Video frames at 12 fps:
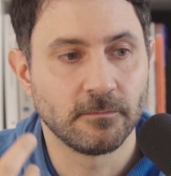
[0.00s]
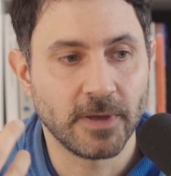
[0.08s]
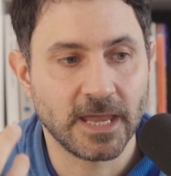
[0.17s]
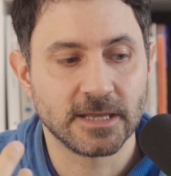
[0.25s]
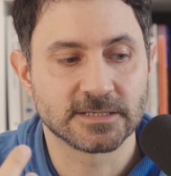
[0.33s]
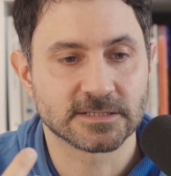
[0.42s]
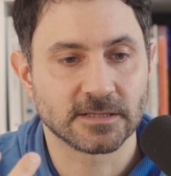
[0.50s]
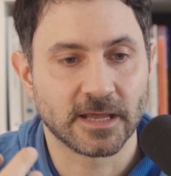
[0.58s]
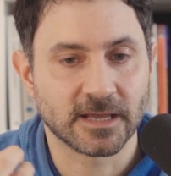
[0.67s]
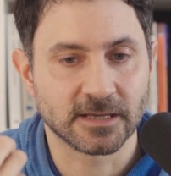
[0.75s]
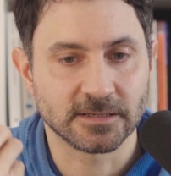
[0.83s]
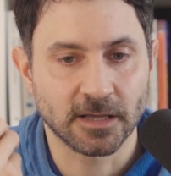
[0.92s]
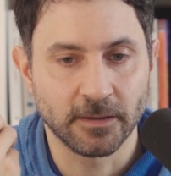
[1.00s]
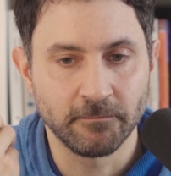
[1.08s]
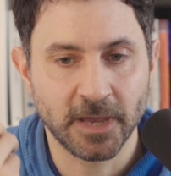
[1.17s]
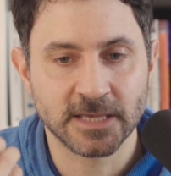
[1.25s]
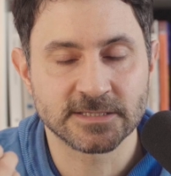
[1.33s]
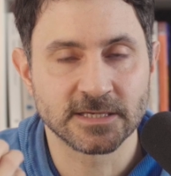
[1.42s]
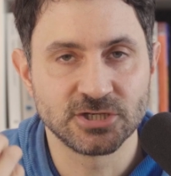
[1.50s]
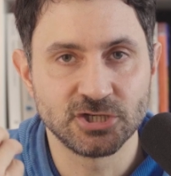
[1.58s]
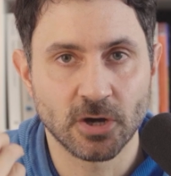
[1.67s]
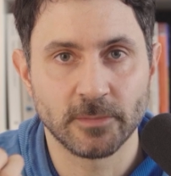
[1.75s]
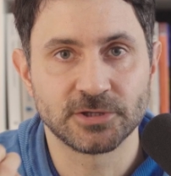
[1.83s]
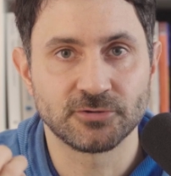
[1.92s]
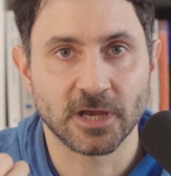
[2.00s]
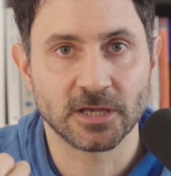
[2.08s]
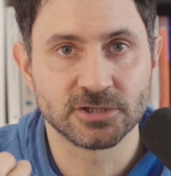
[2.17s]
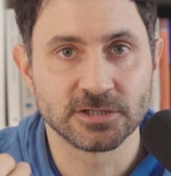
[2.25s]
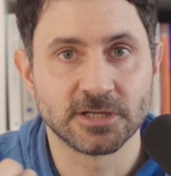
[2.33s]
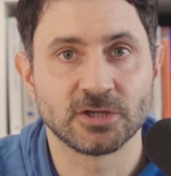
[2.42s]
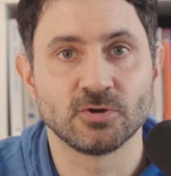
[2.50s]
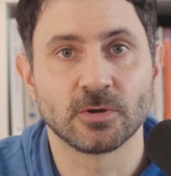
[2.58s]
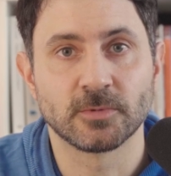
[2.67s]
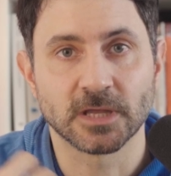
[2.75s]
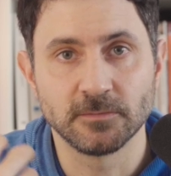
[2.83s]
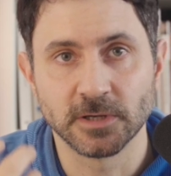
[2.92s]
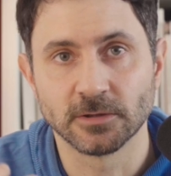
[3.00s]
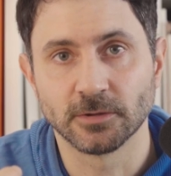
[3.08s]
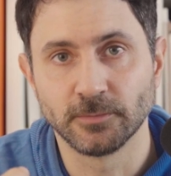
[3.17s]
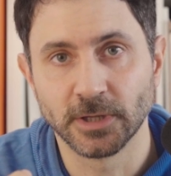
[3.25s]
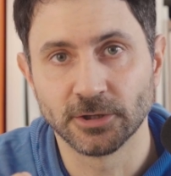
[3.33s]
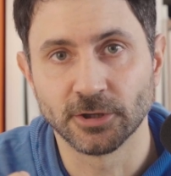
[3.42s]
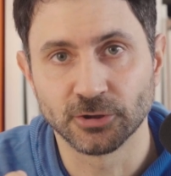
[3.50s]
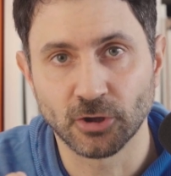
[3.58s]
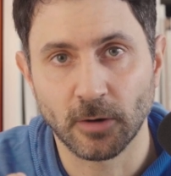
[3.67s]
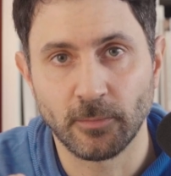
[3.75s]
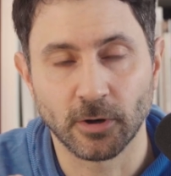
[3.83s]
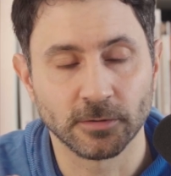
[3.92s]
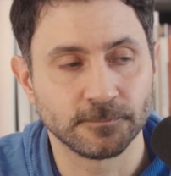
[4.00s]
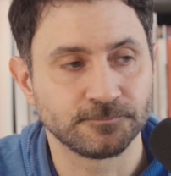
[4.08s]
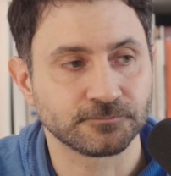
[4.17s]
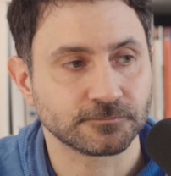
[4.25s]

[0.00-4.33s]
base like an amazing geometry engine that you can build, on top on